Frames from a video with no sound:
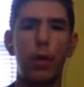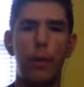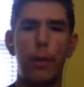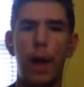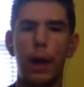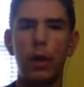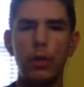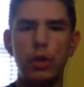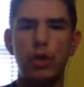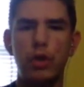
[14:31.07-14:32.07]
goes to
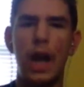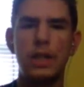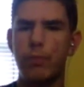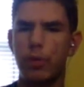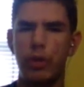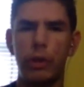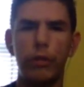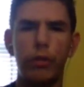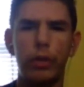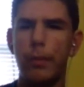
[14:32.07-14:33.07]
Jacksonville, Jacksonville's going to
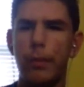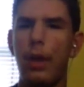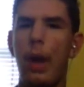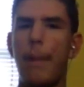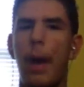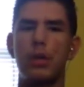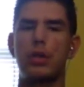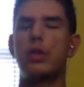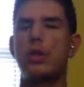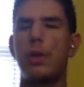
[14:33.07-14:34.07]
be about as good as they were
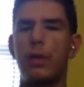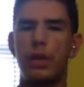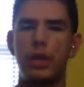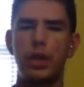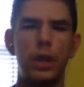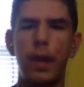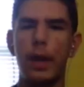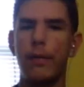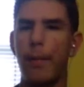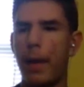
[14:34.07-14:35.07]
this year, if not even
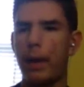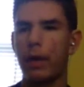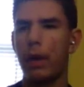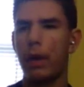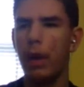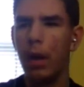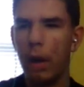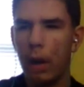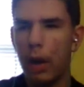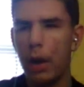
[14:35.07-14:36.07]
better.
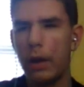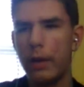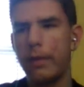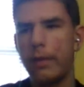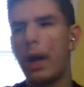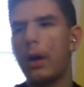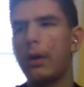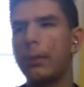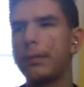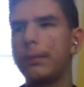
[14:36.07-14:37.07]
Now,
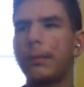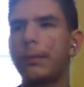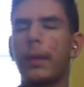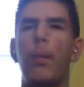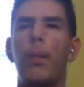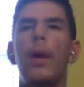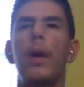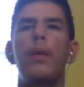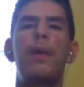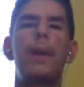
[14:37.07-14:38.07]
where would Blake
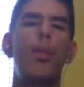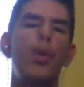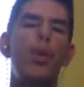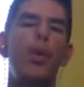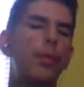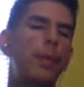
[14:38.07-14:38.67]
Bortles be placed